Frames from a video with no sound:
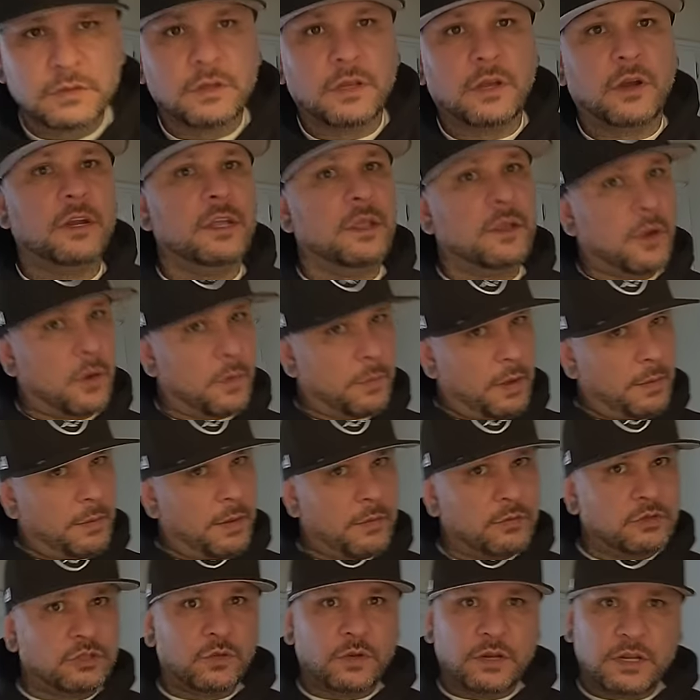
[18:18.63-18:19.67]
Or my
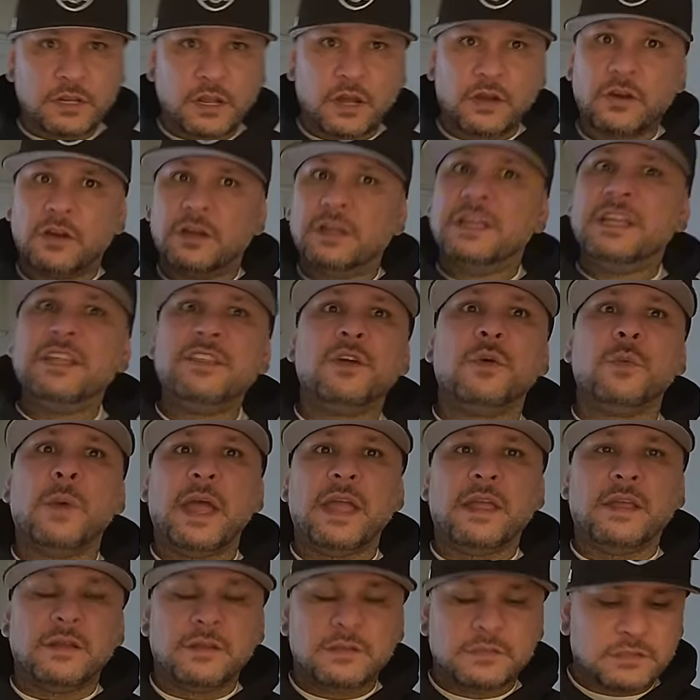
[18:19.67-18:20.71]
mom was doing it younger. Either
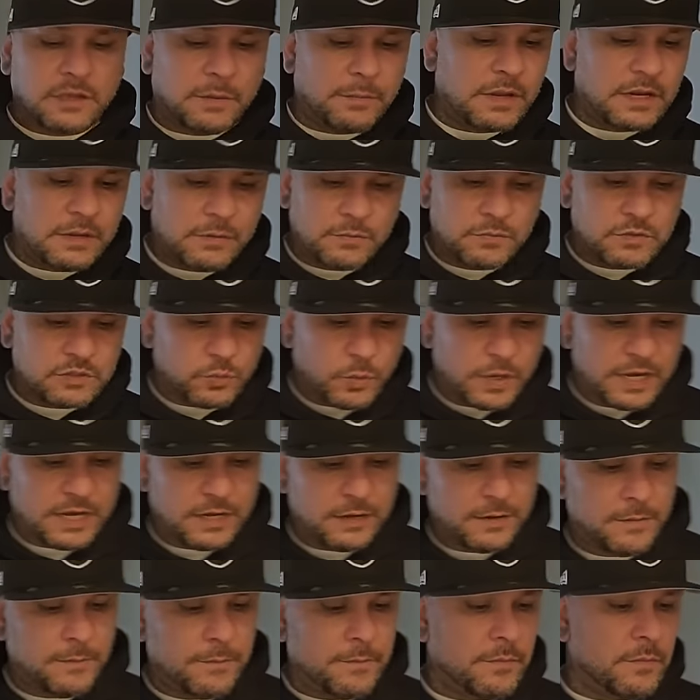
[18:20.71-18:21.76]
way, somebody was winning.
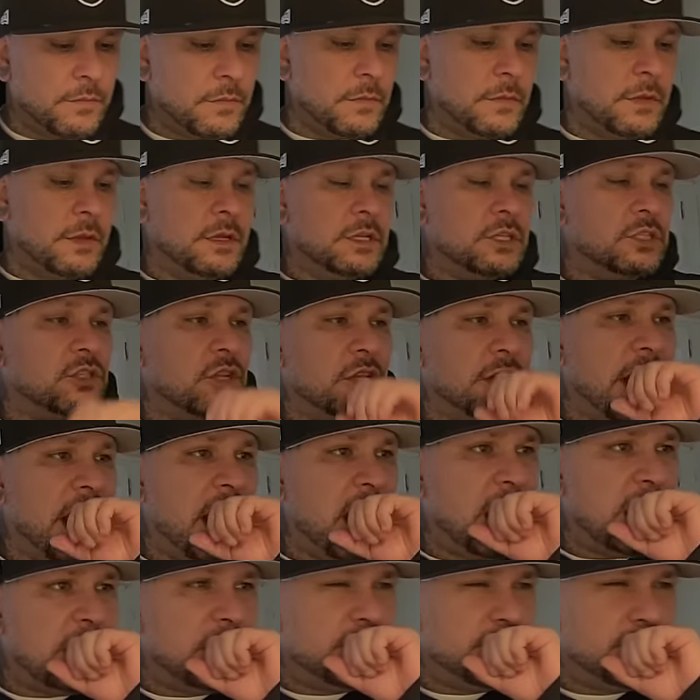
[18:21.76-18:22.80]
So
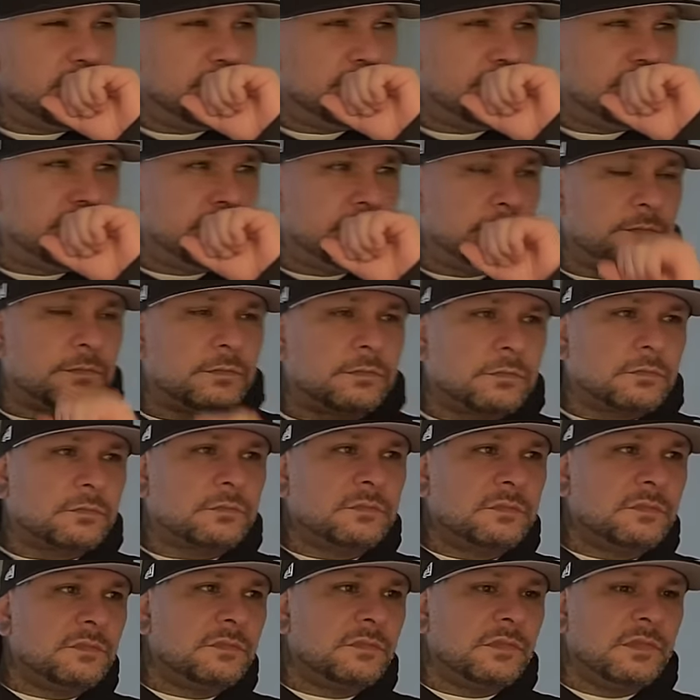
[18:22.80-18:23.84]
now,
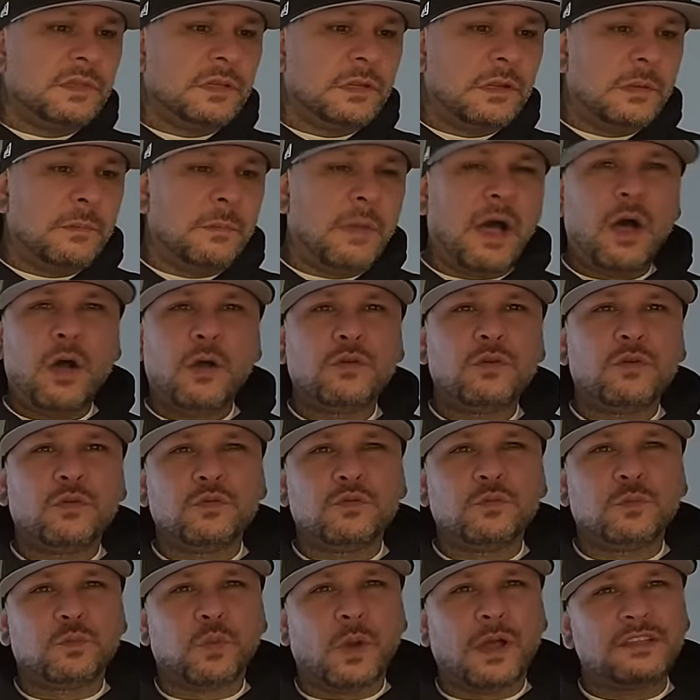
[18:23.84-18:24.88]
my
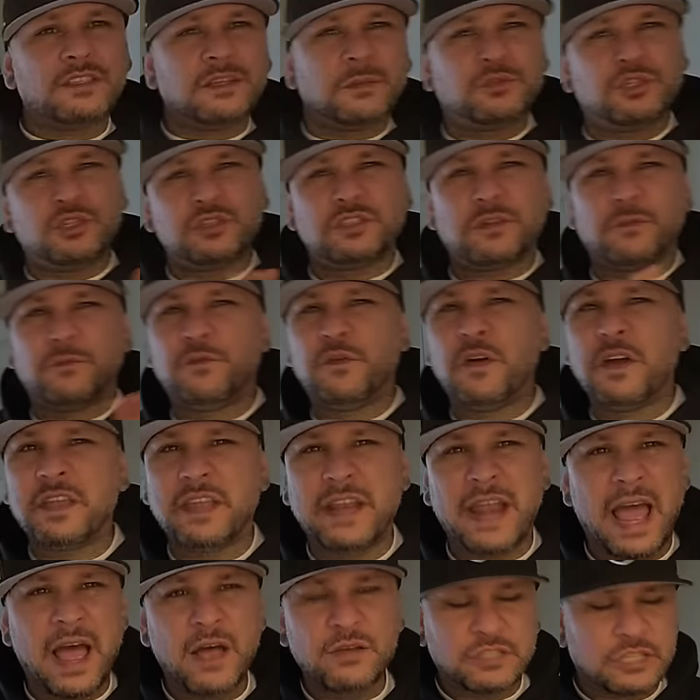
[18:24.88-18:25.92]
uncle runs up to some
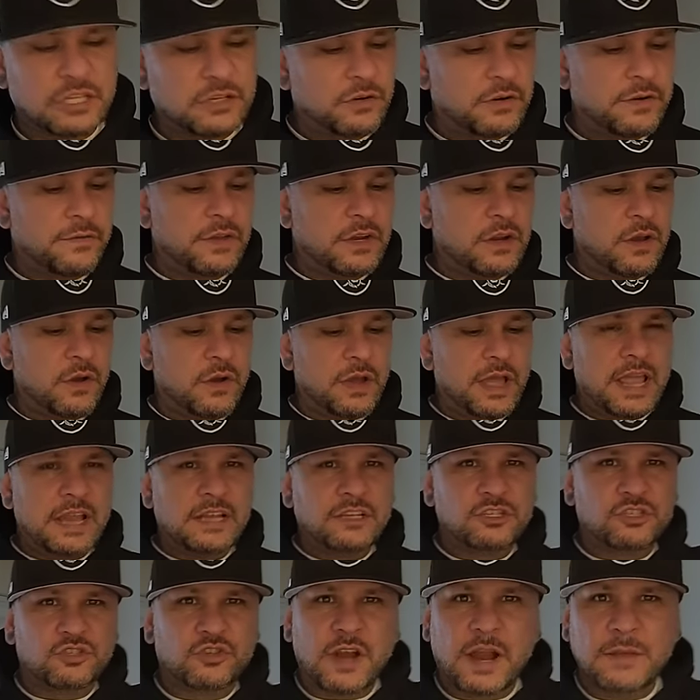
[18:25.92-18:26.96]
fucking house he don't even know and
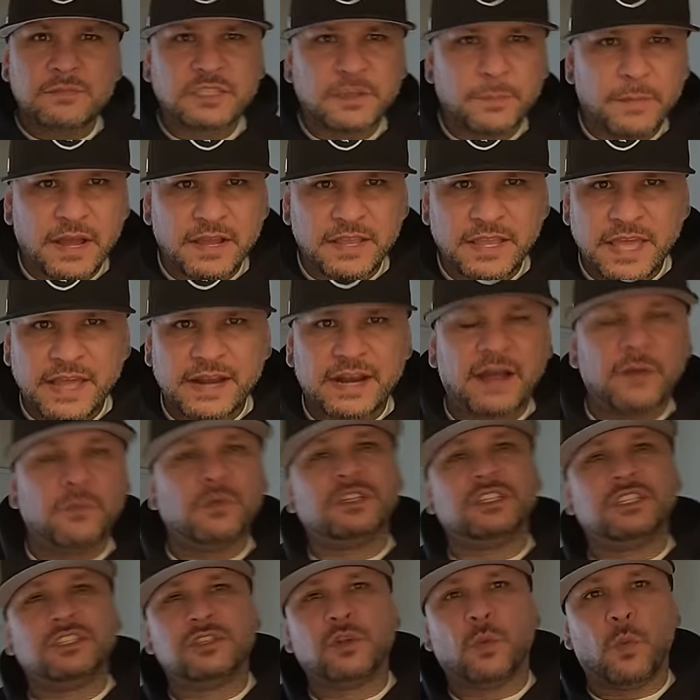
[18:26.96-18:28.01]
just grabs the manguera, which is the